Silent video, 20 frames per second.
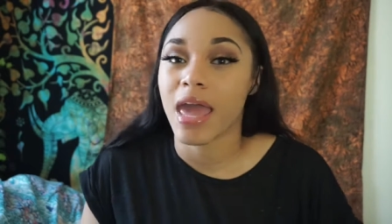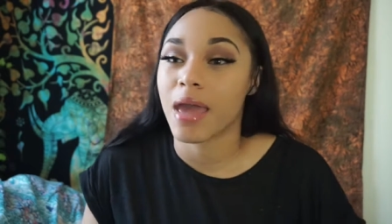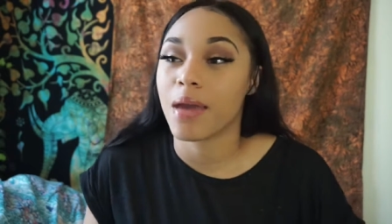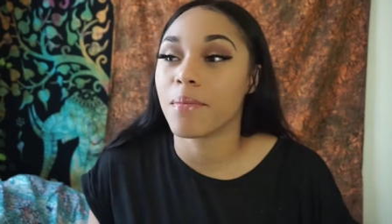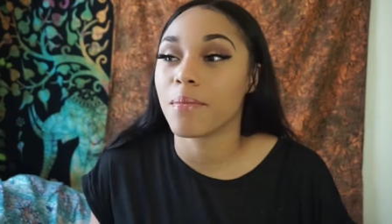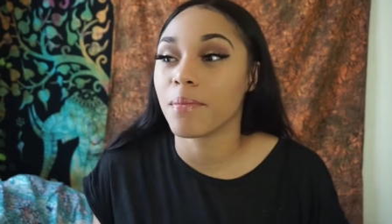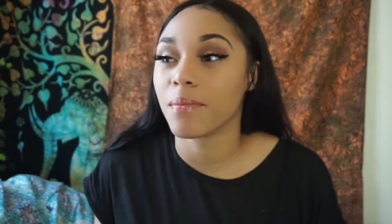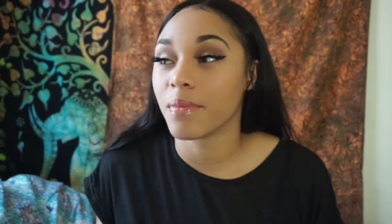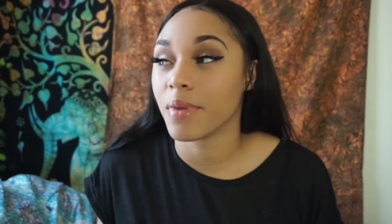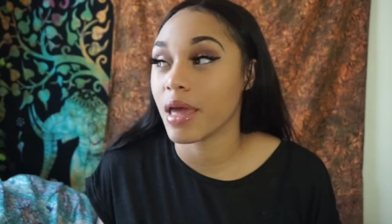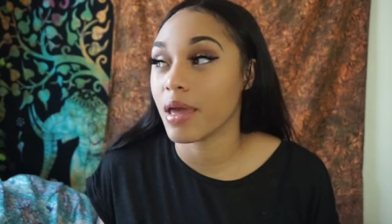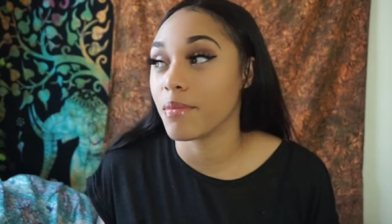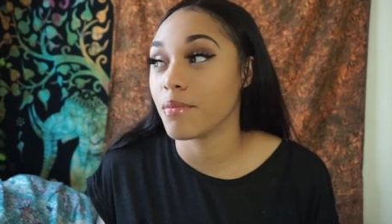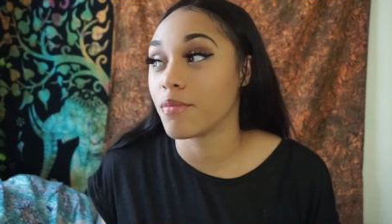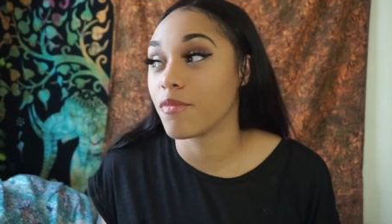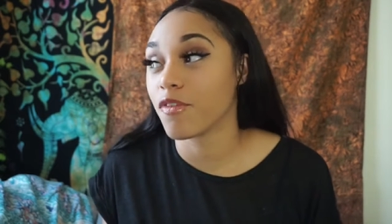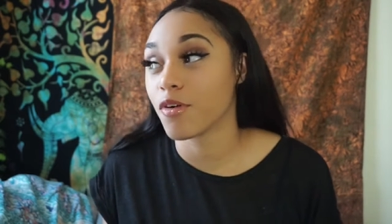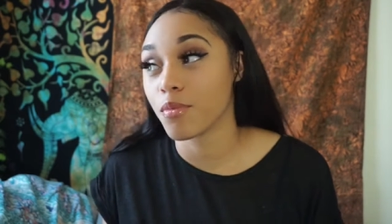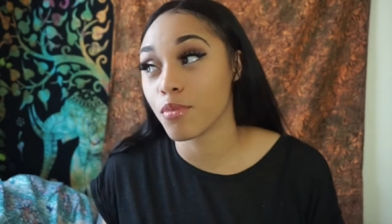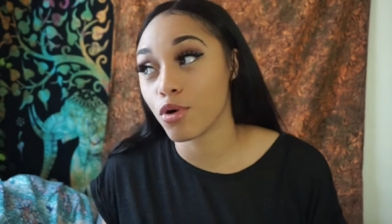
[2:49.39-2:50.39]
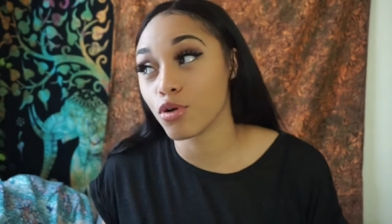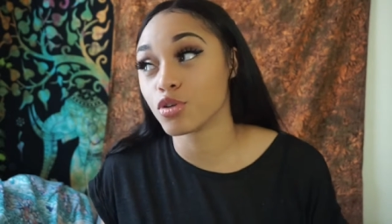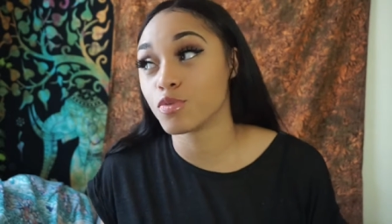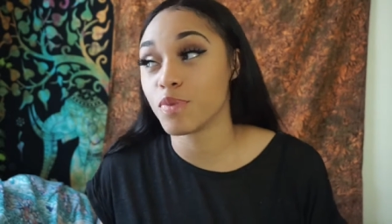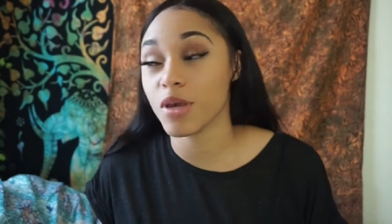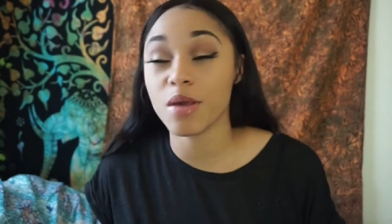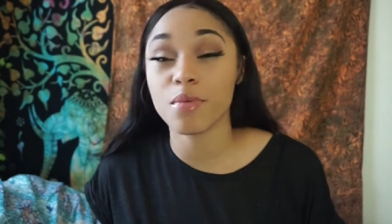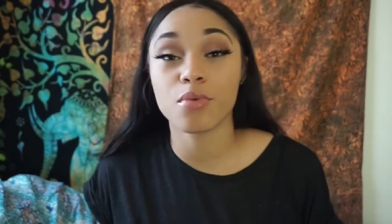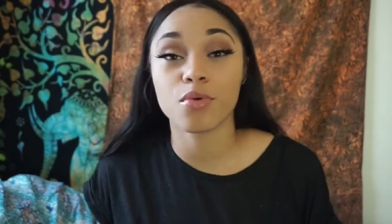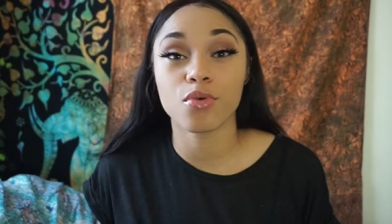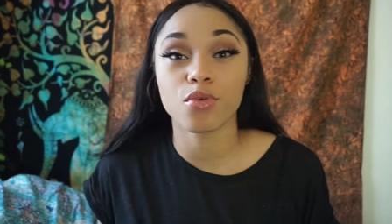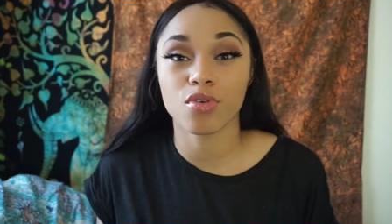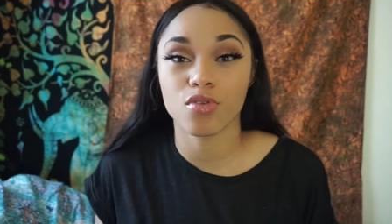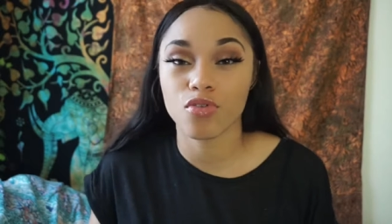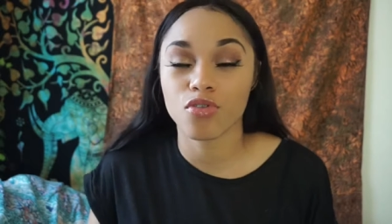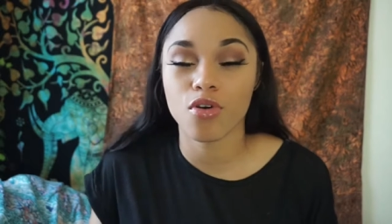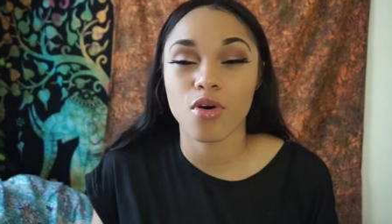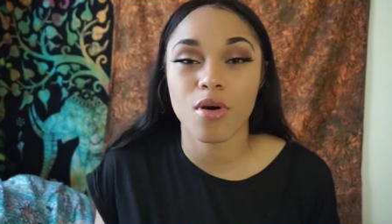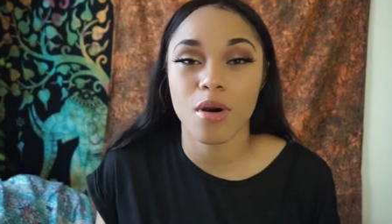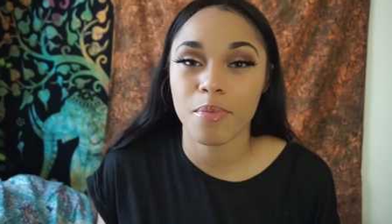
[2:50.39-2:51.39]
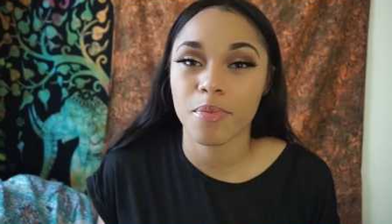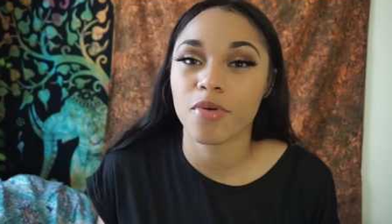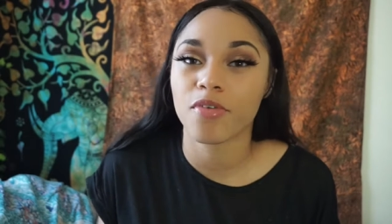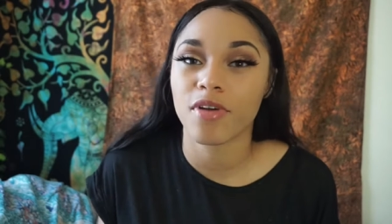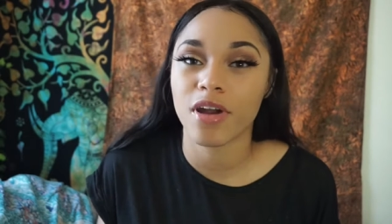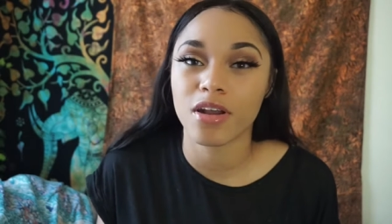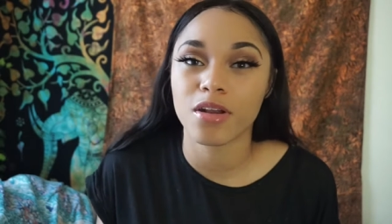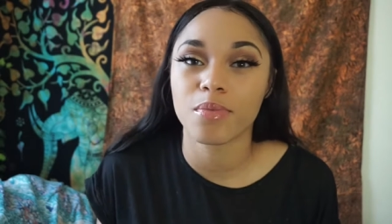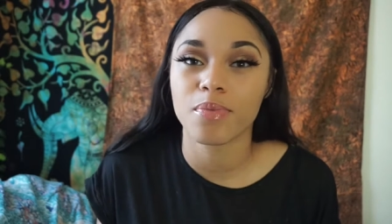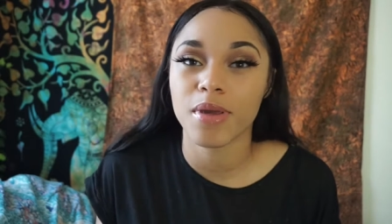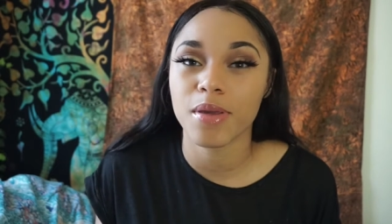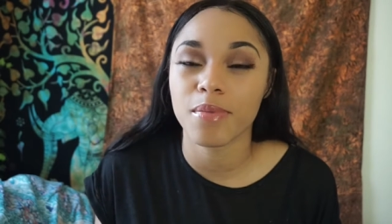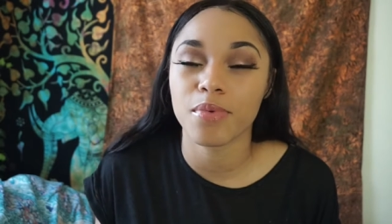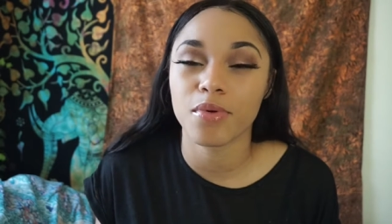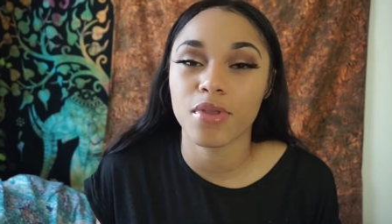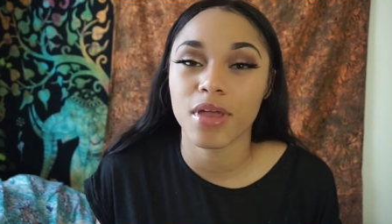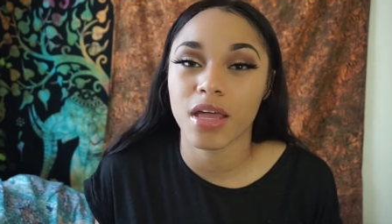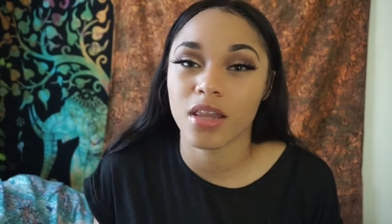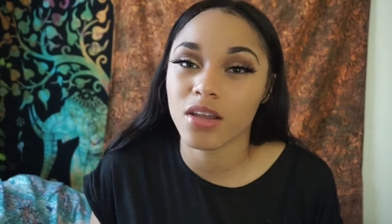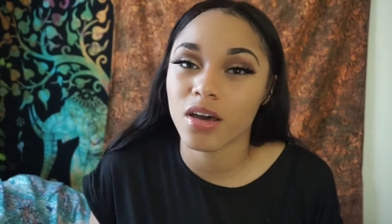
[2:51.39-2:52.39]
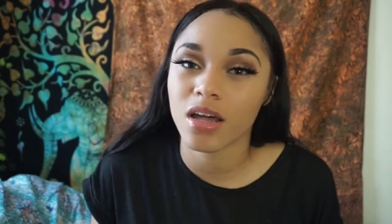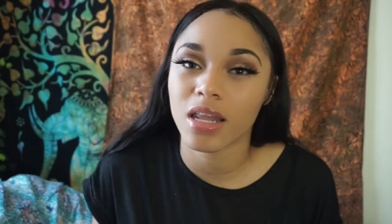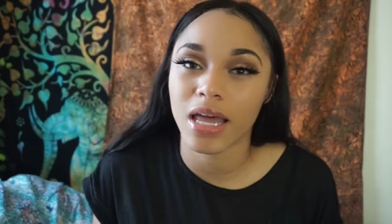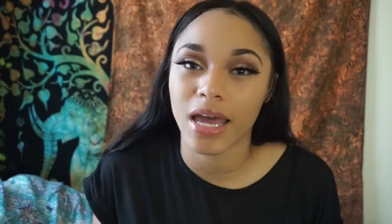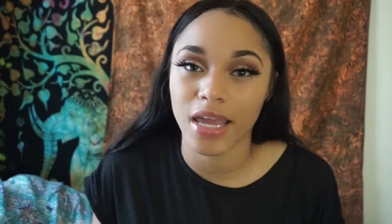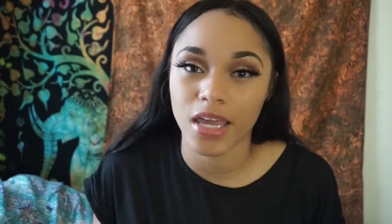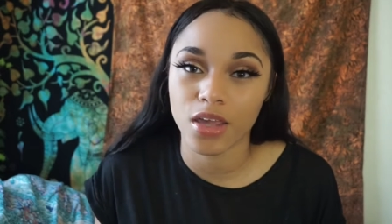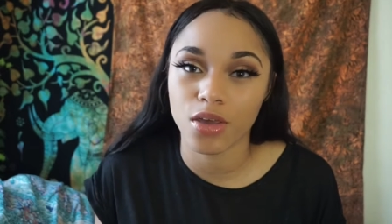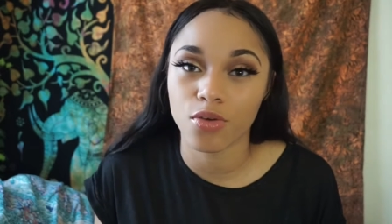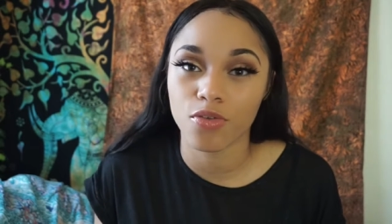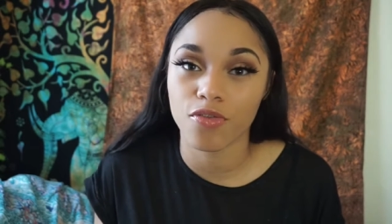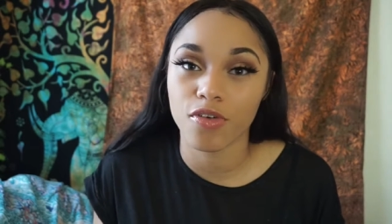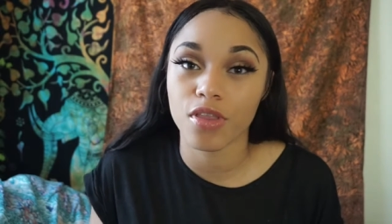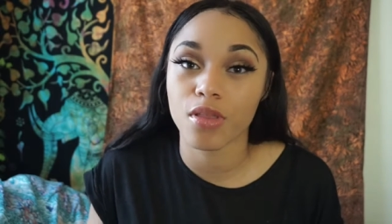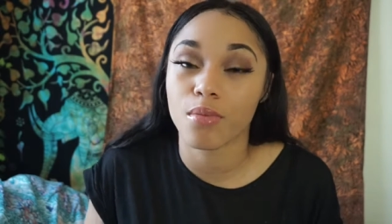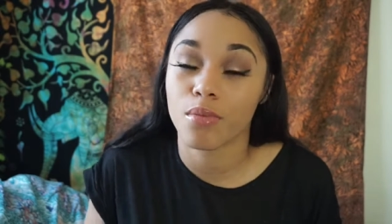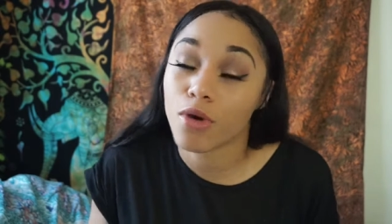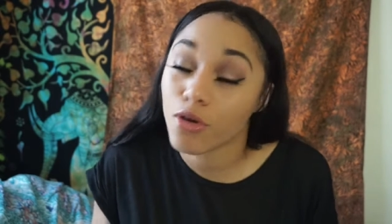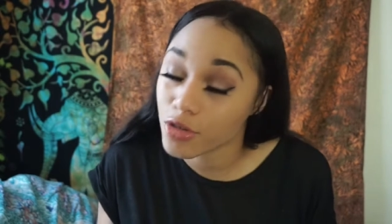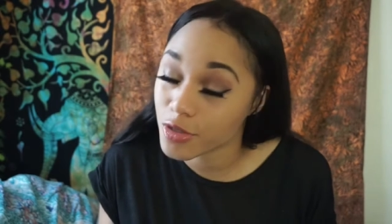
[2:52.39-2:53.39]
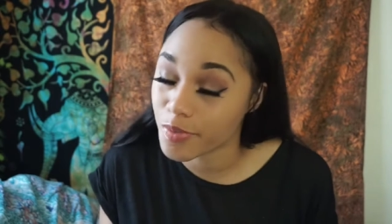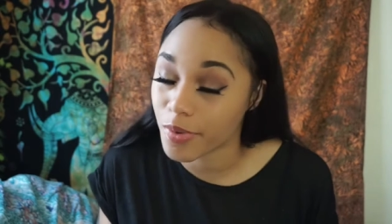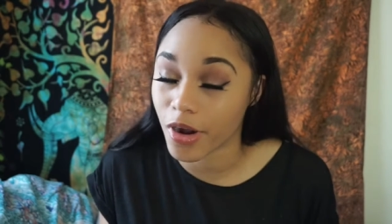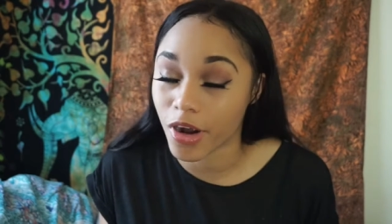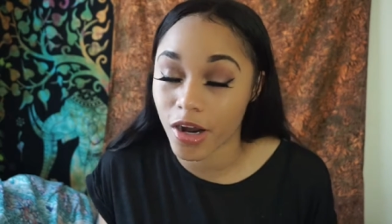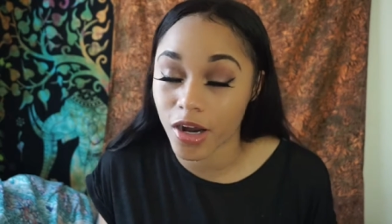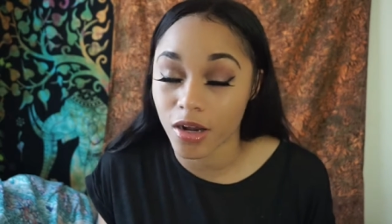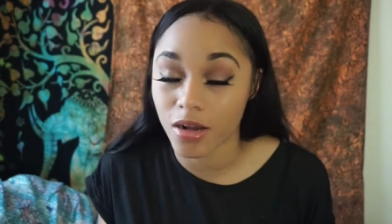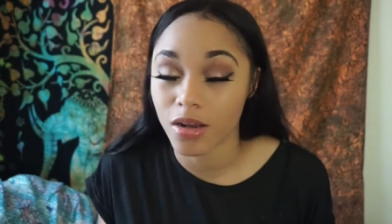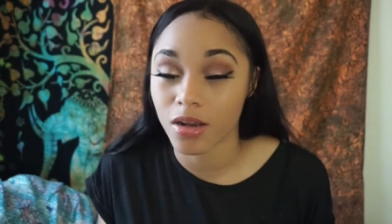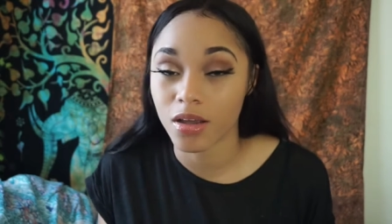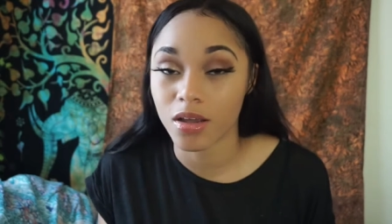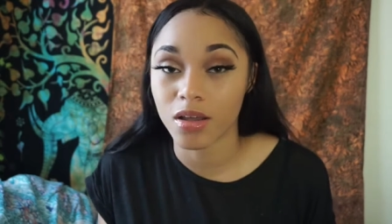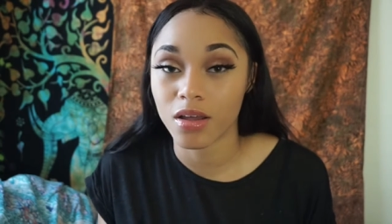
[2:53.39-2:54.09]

and for most people, you grow up around the people that look like you, for the most part.